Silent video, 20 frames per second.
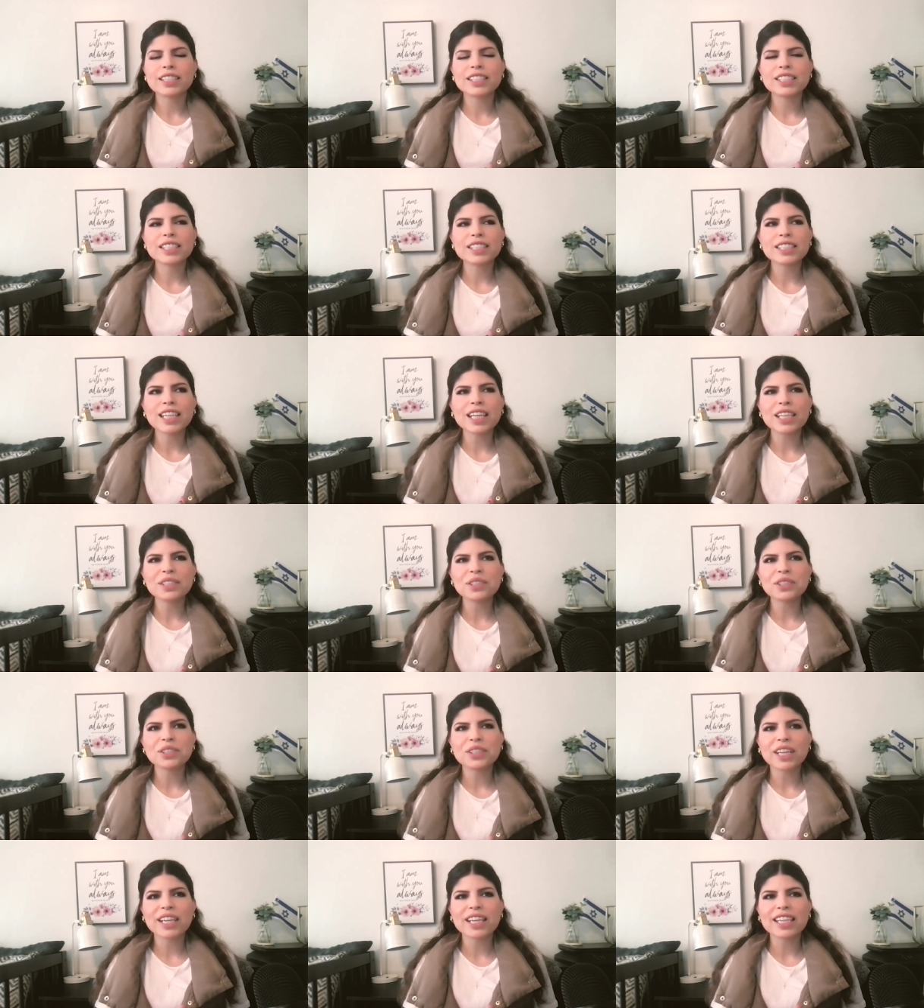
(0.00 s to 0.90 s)
Sometimes
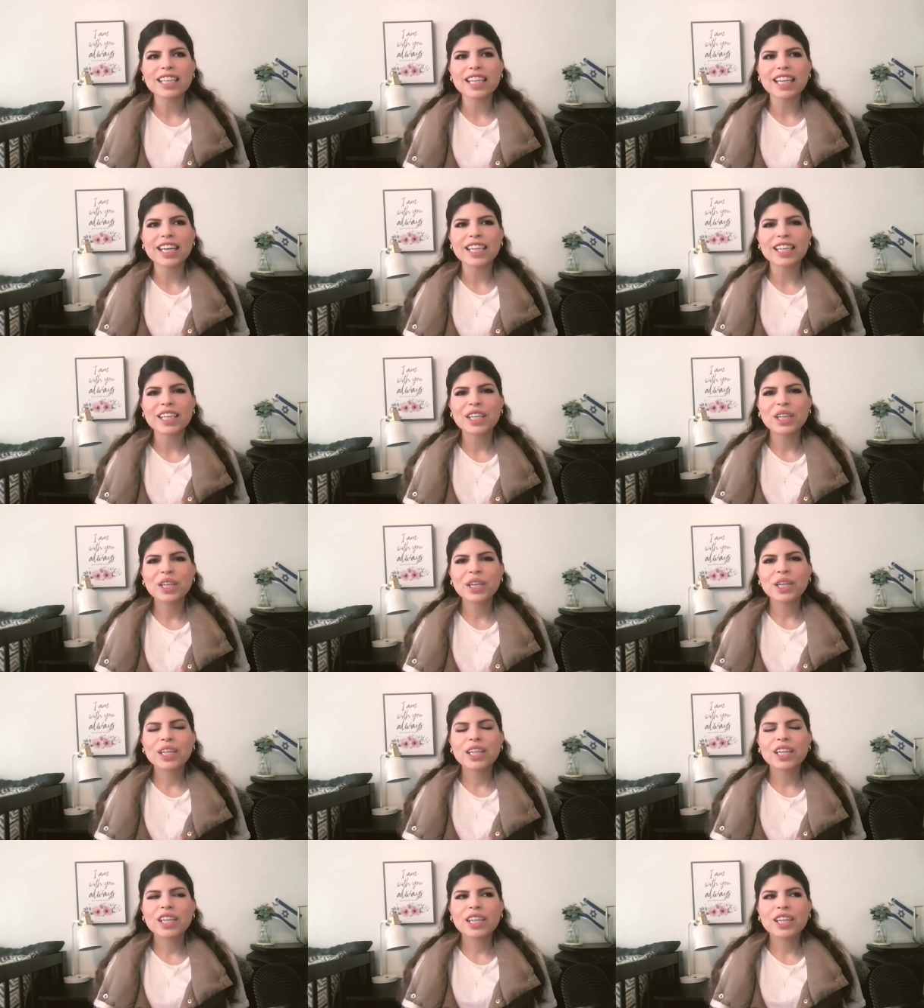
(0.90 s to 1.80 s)
you think like
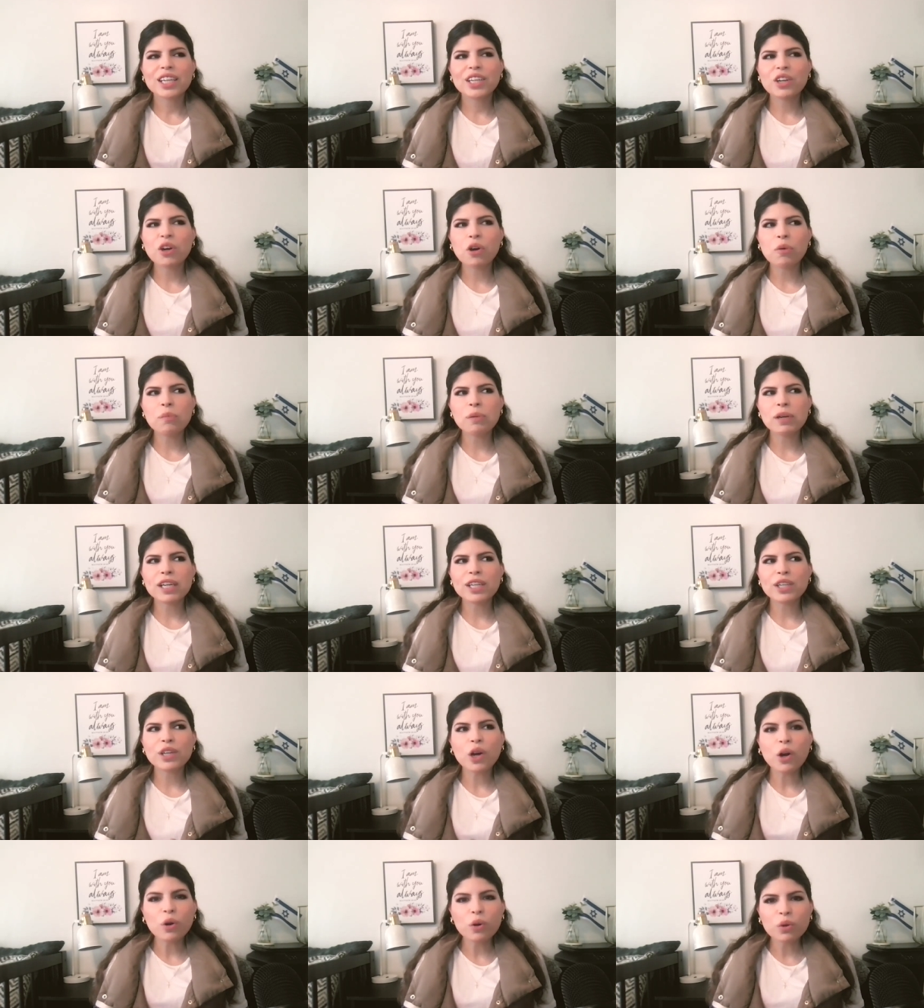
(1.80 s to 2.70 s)
nobody
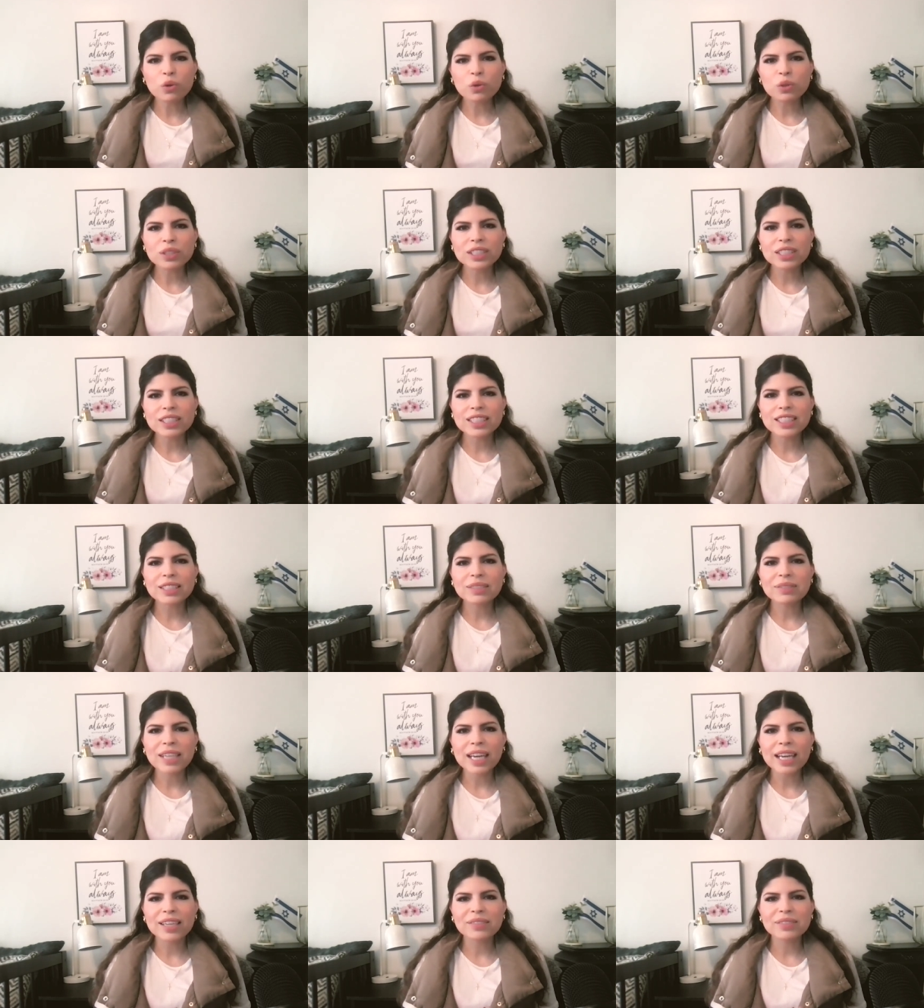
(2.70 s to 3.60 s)
knows, and
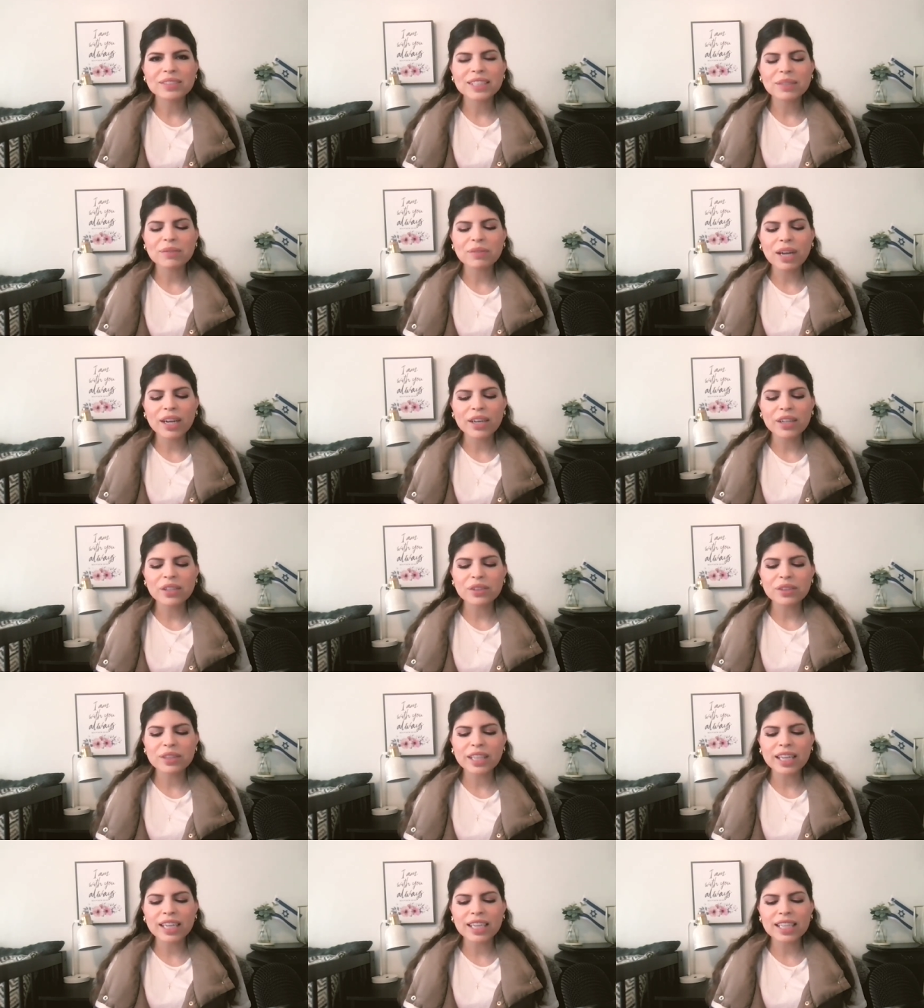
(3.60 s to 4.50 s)
somehow you
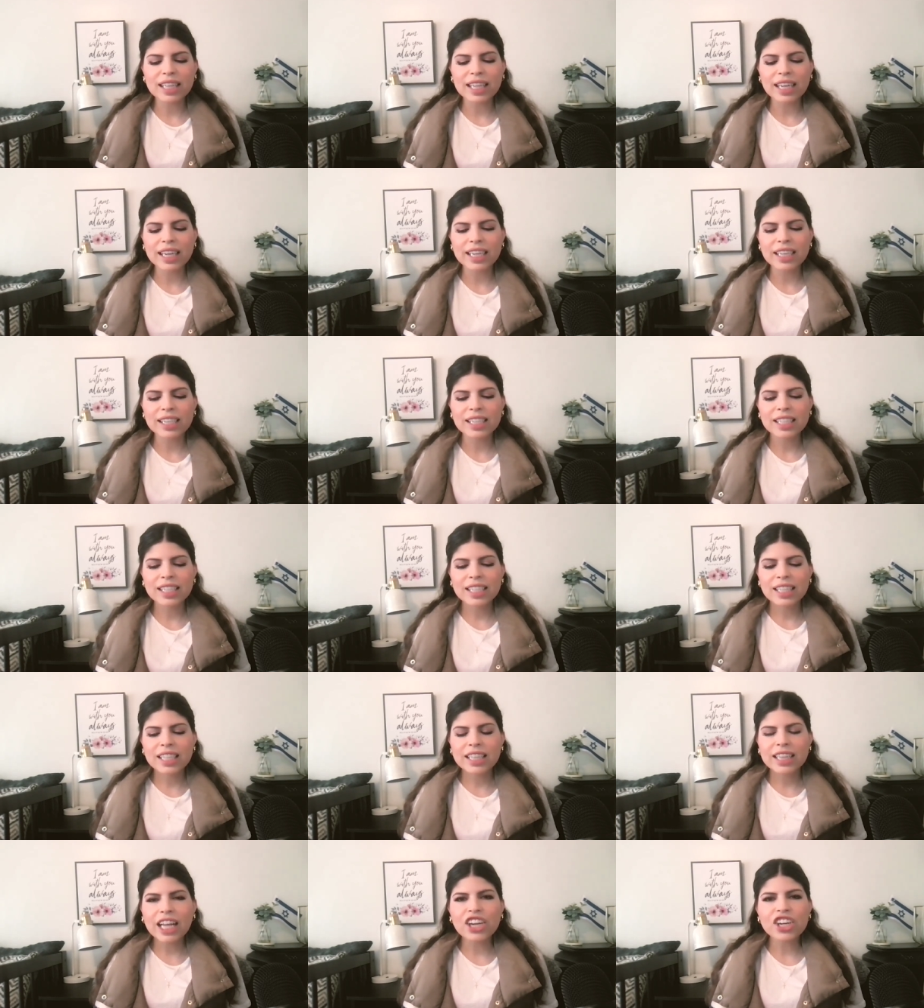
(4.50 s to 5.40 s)
think like
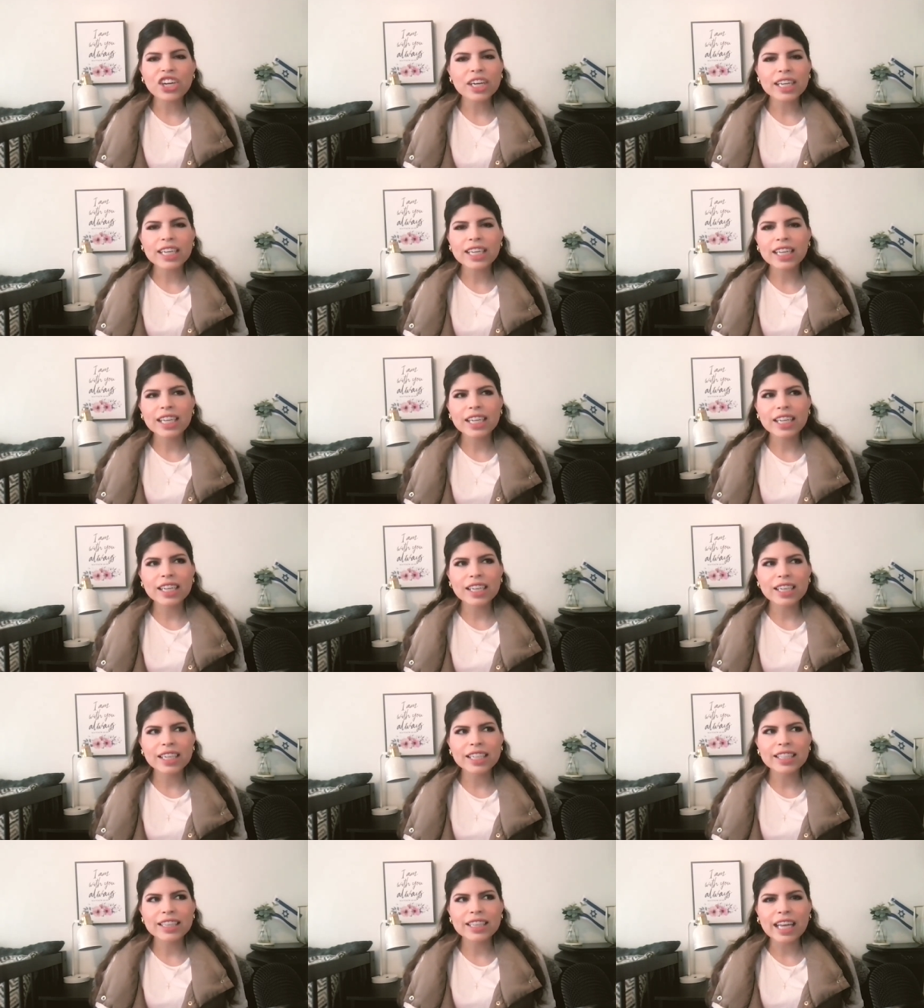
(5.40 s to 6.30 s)

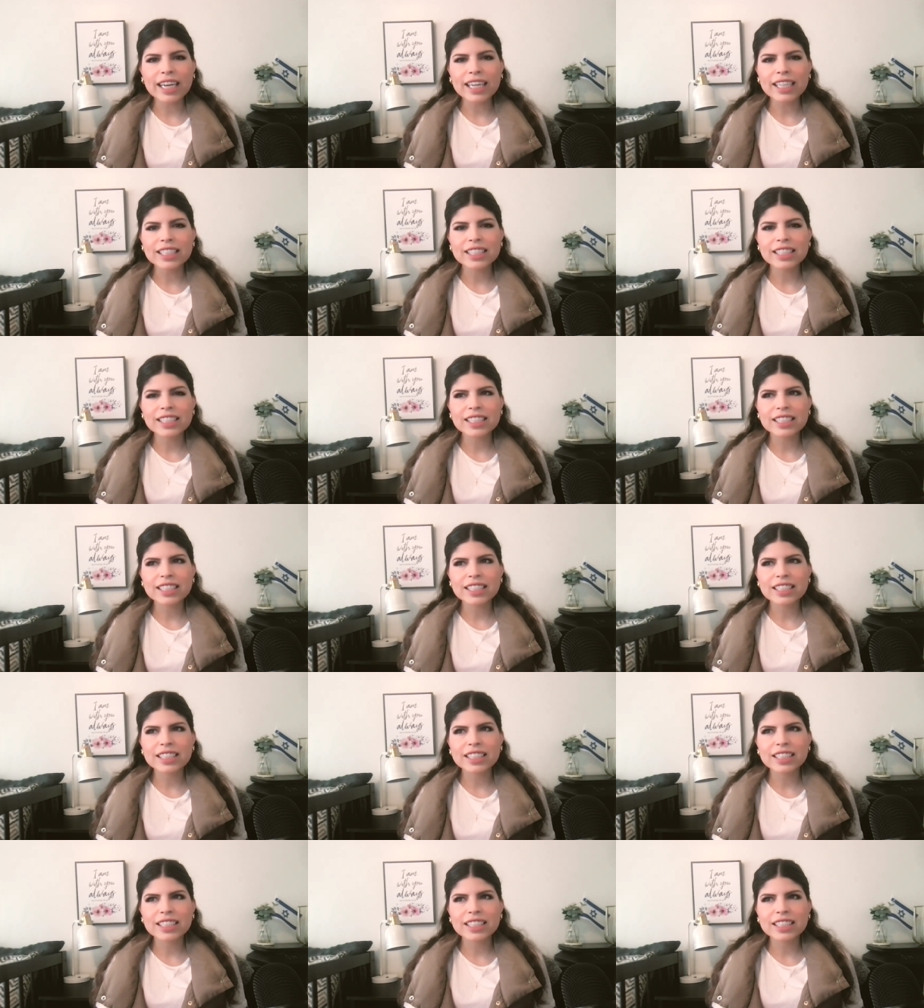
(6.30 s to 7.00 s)
that it's,